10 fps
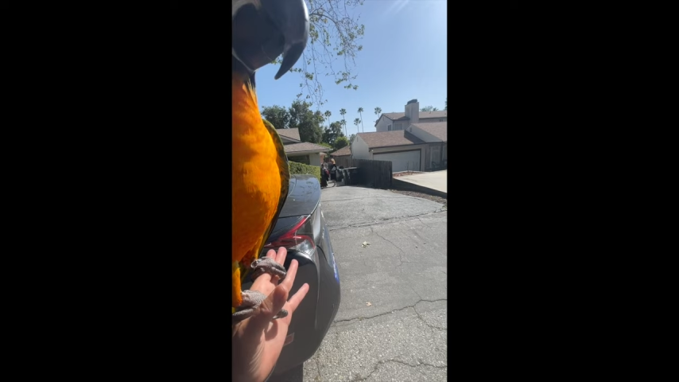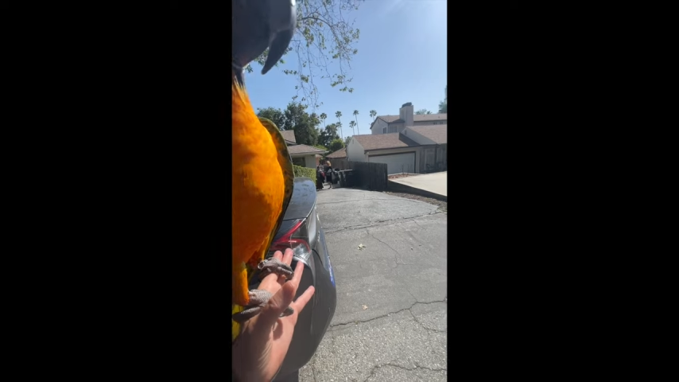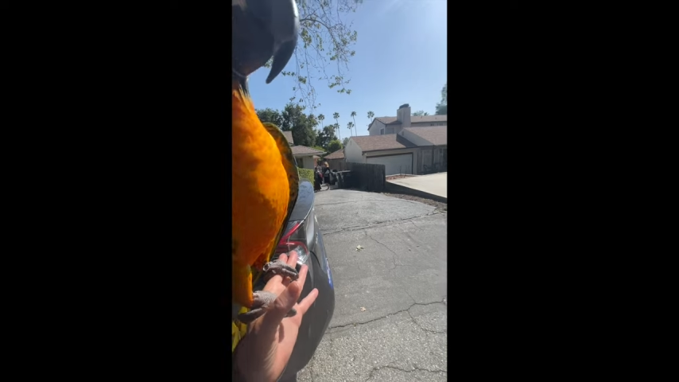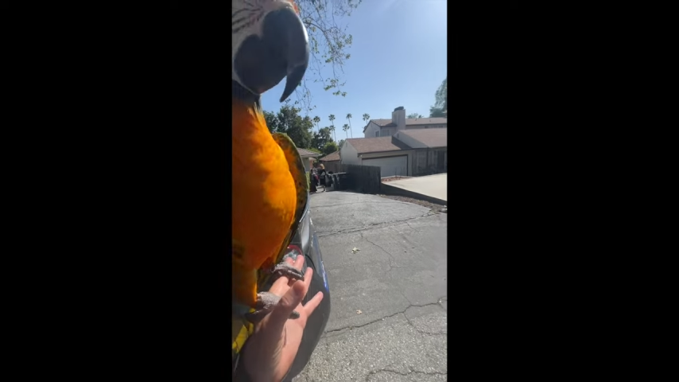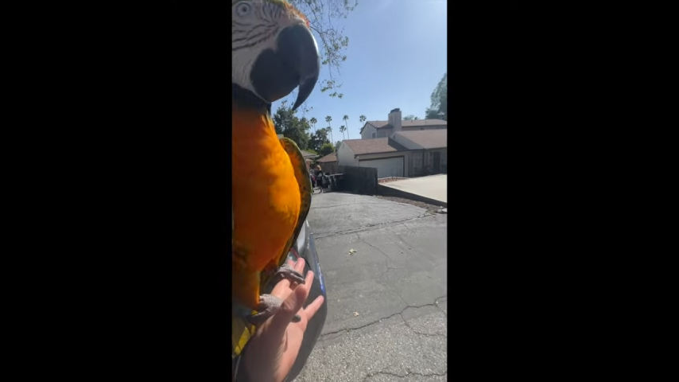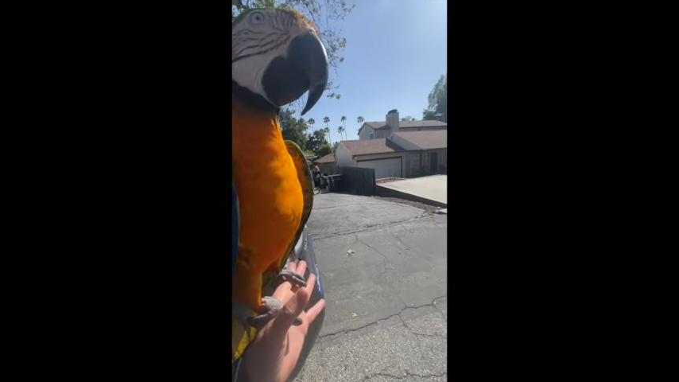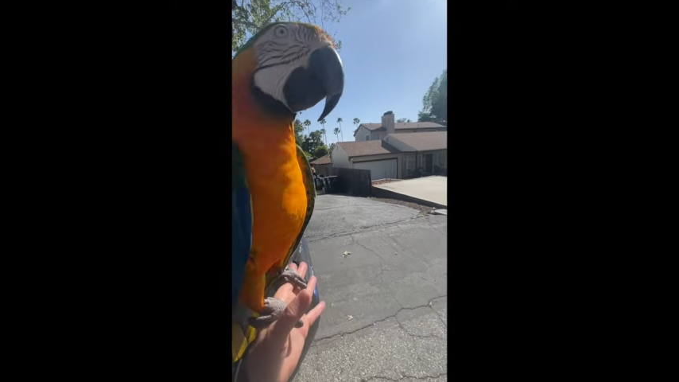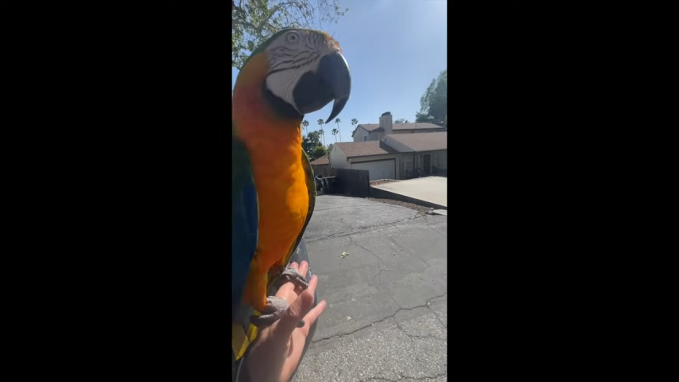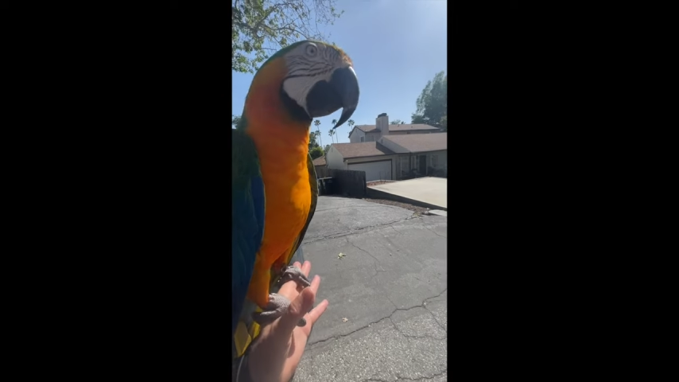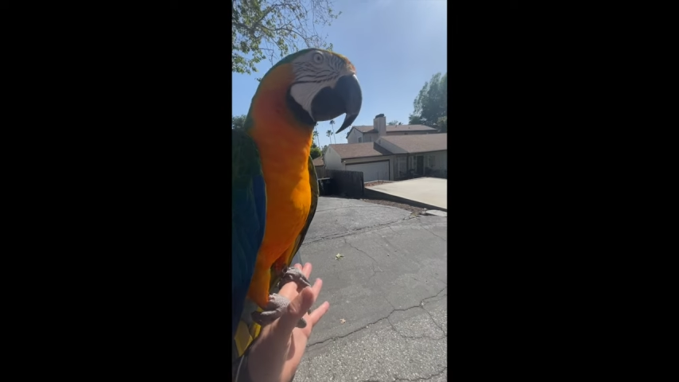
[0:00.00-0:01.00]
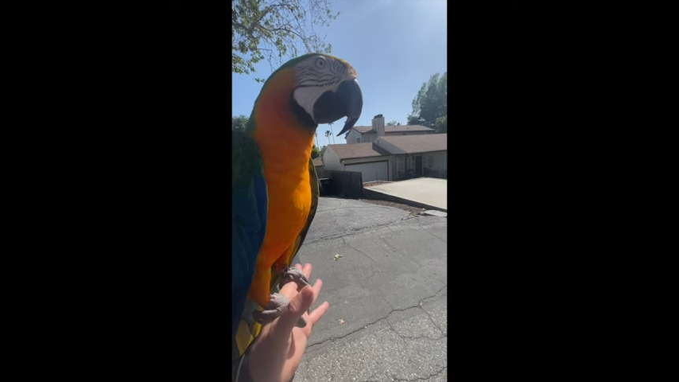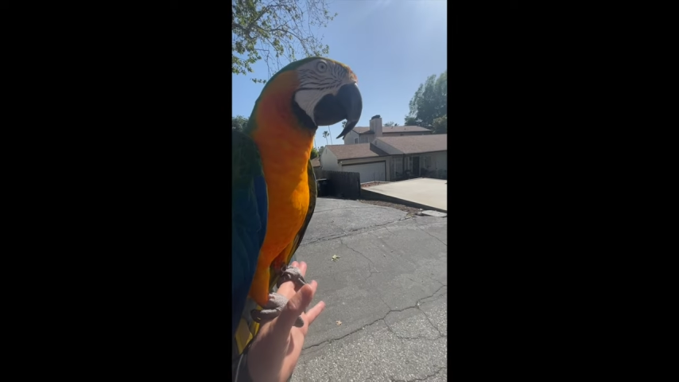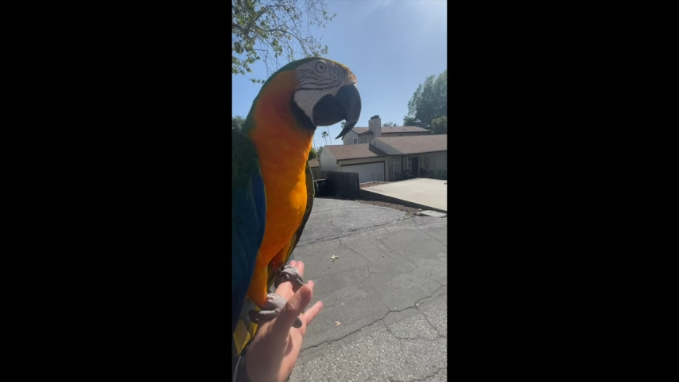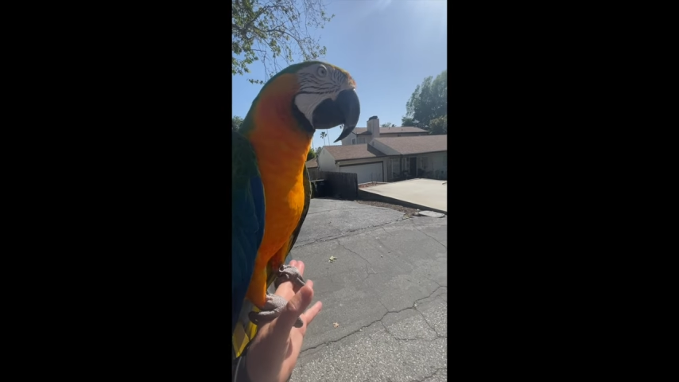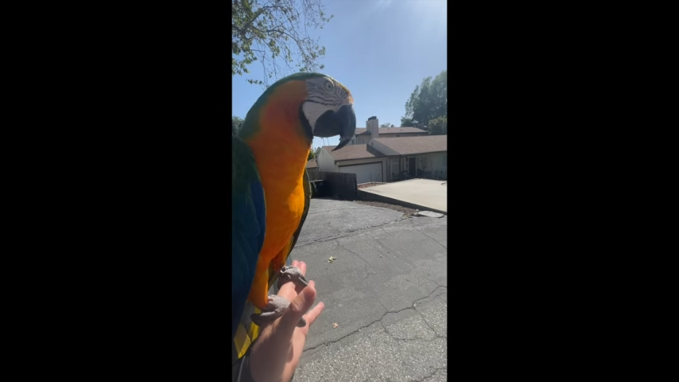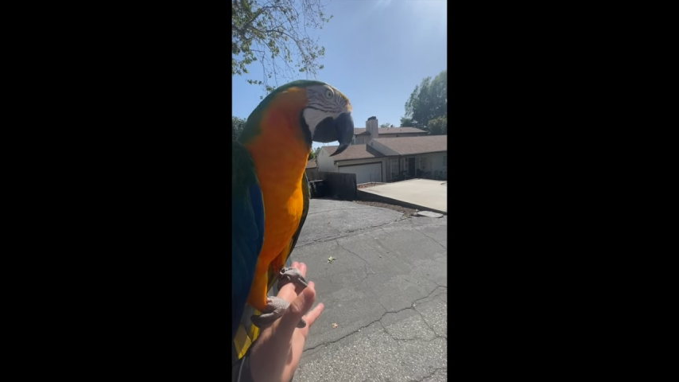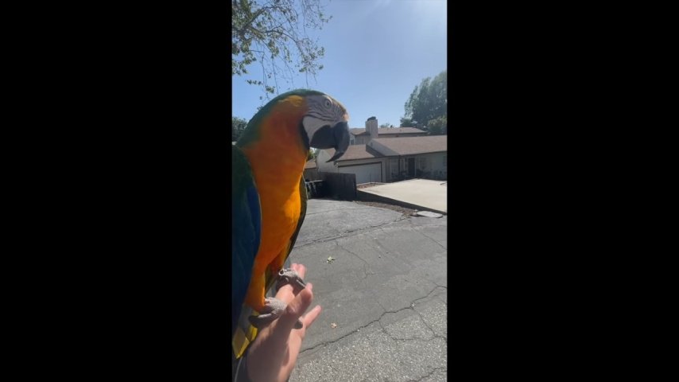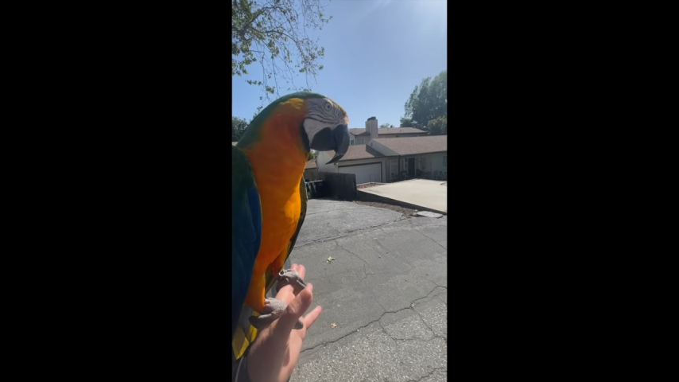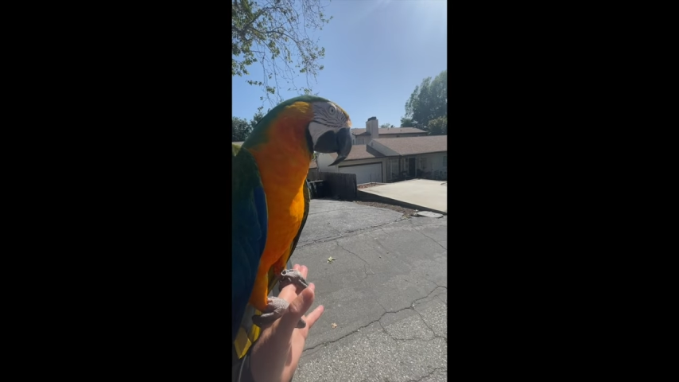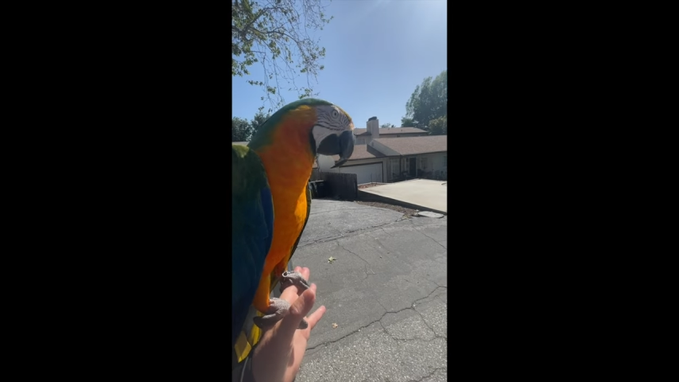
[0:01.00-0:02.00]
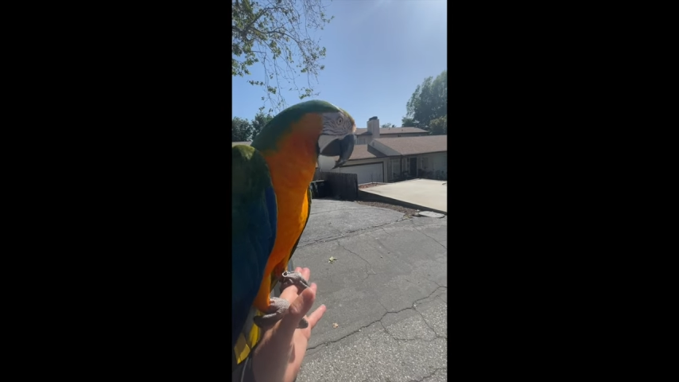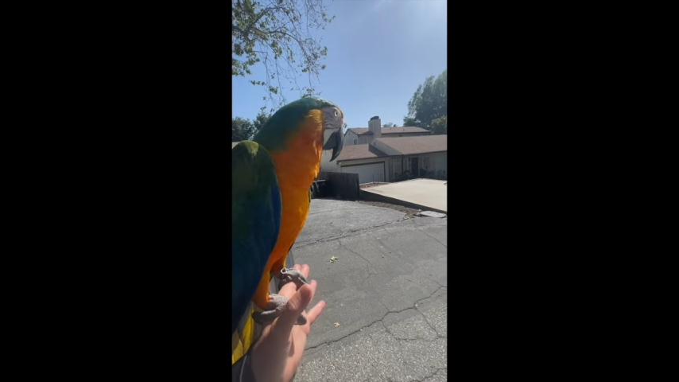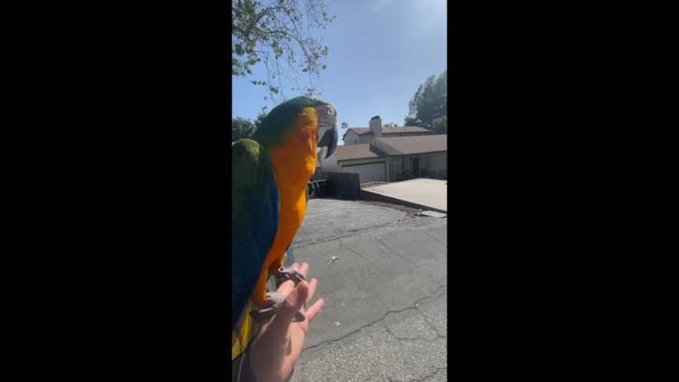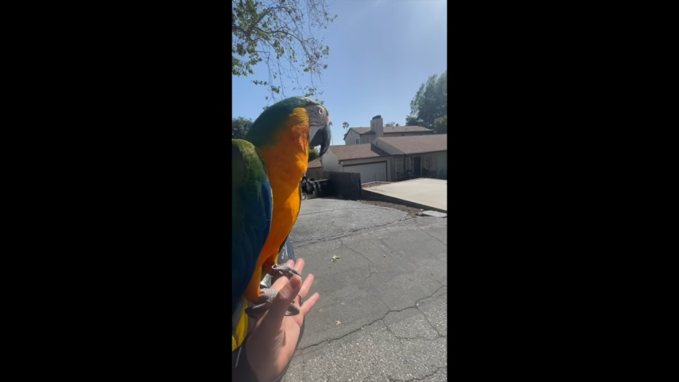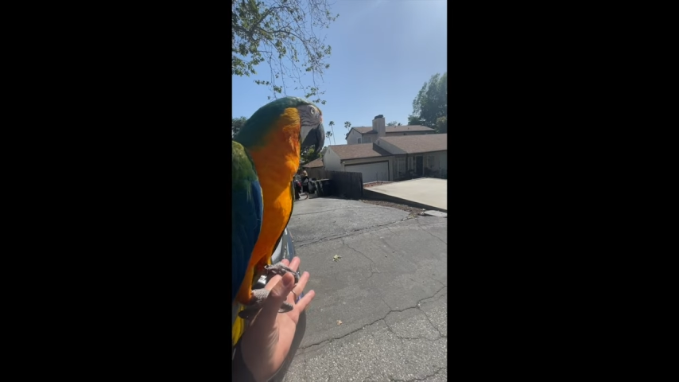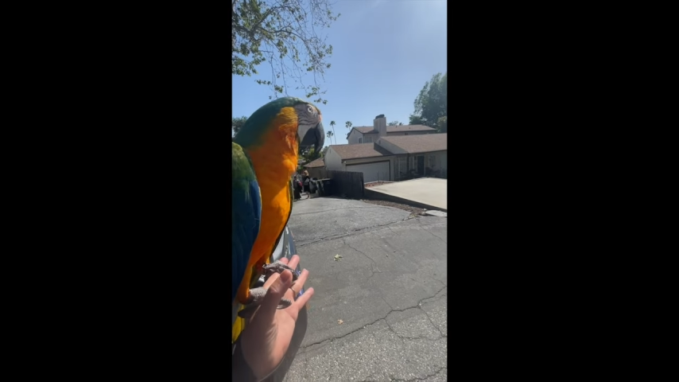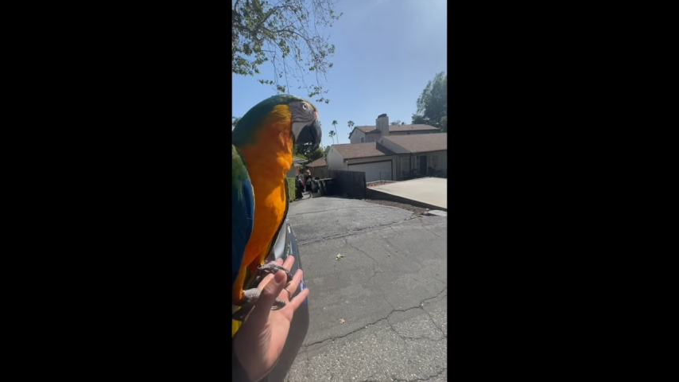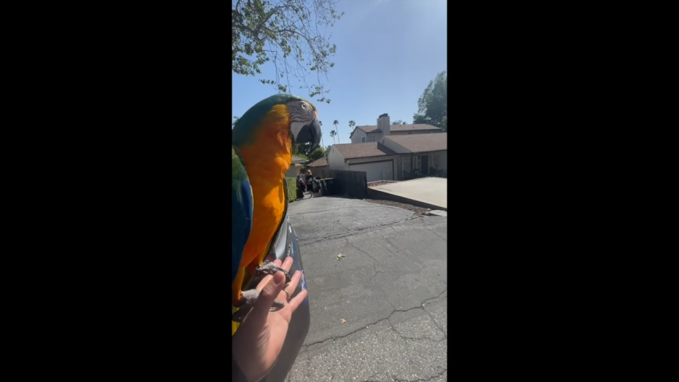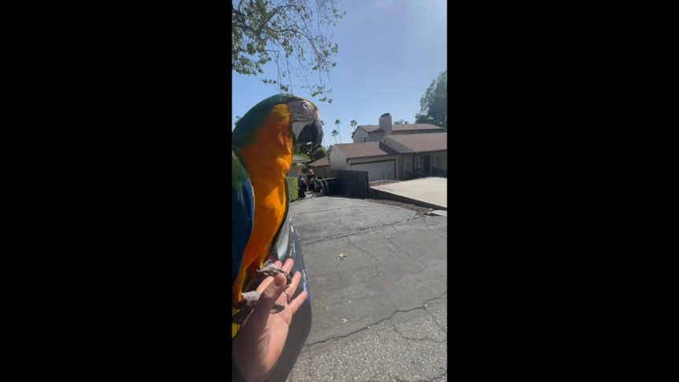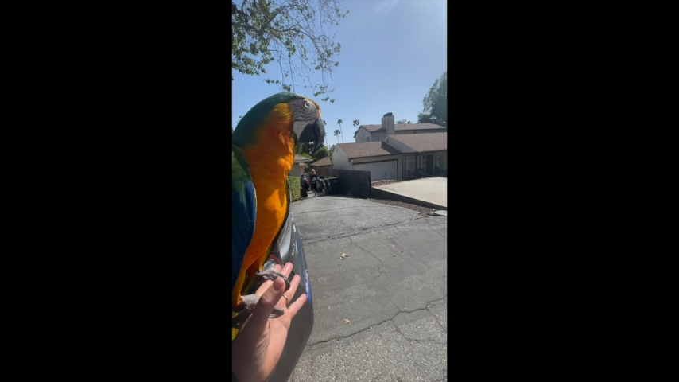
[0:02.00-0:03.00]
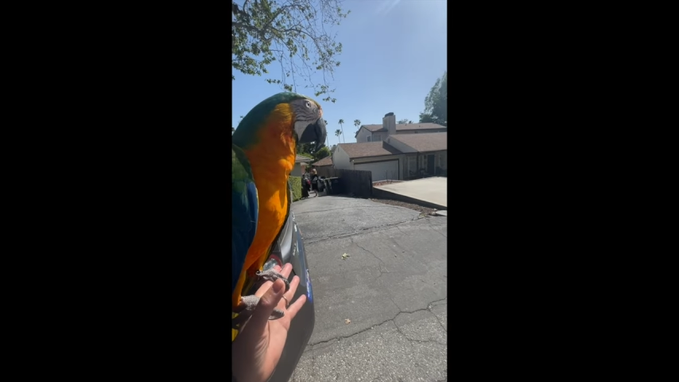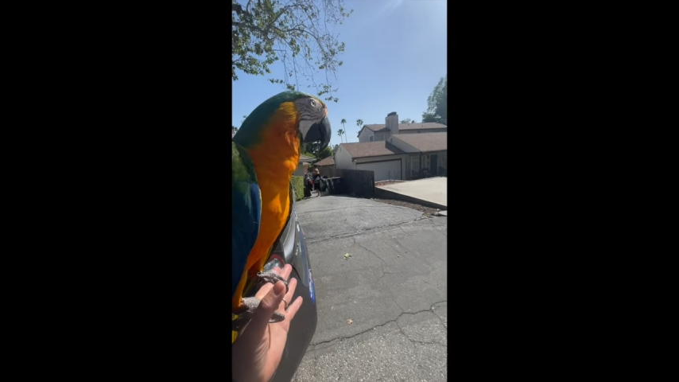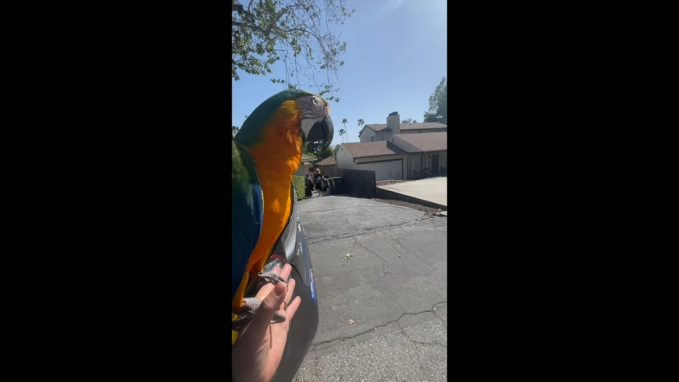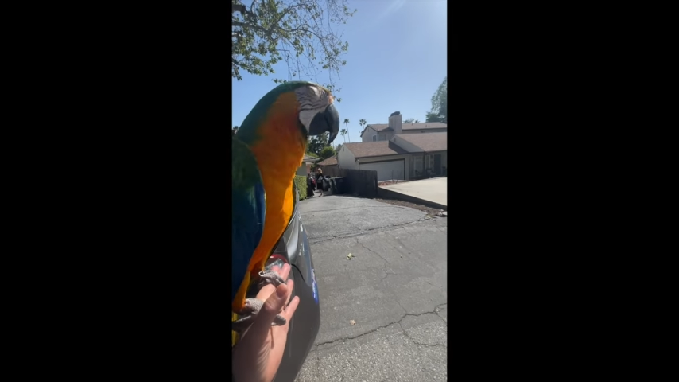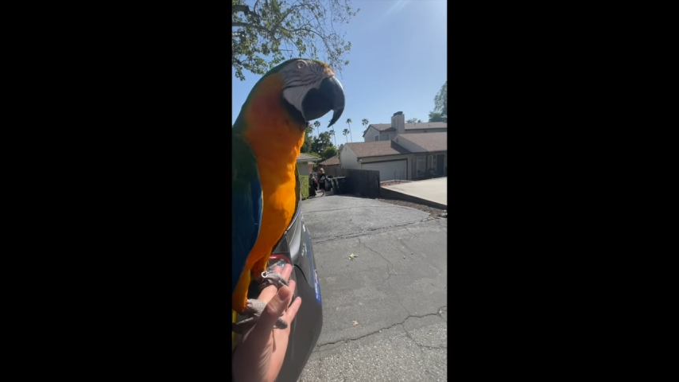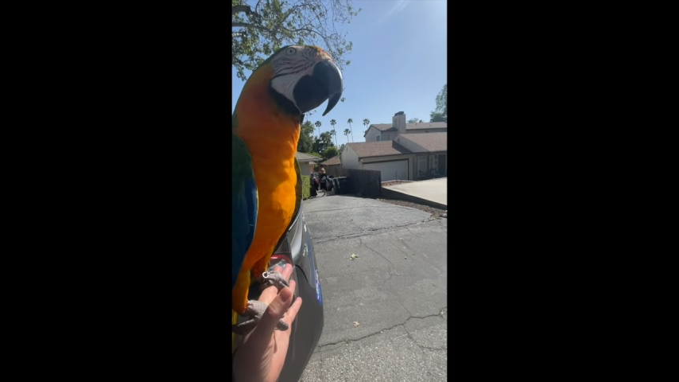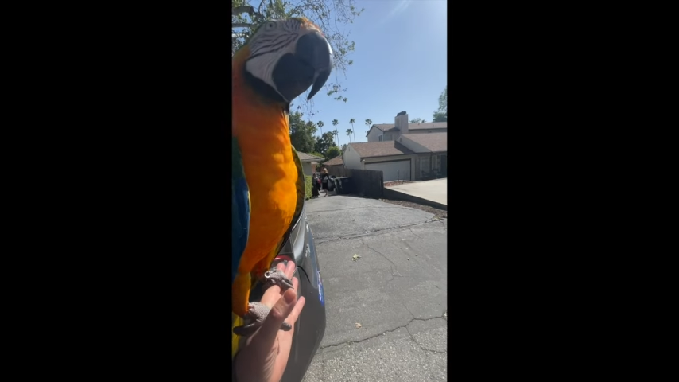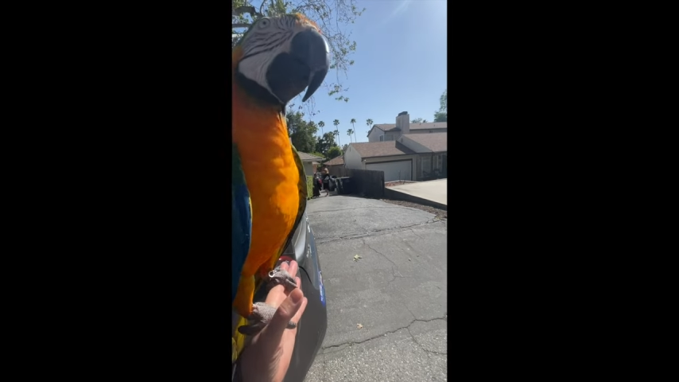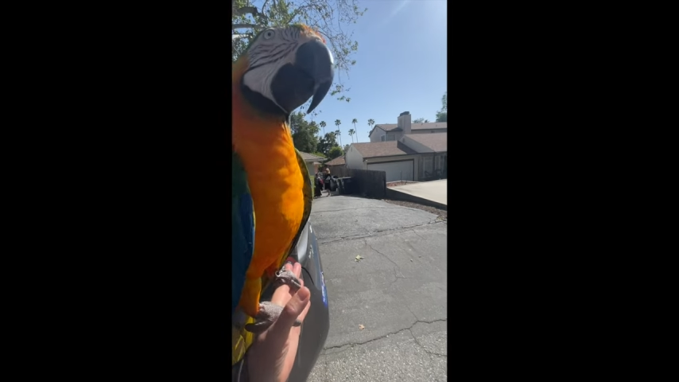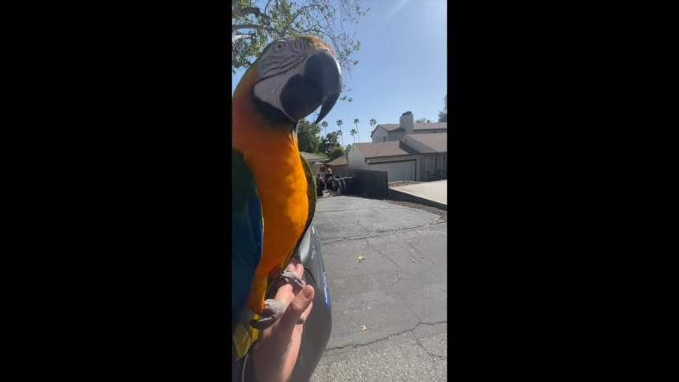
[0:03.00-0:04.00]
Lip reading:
Nobody's mouth can be seen.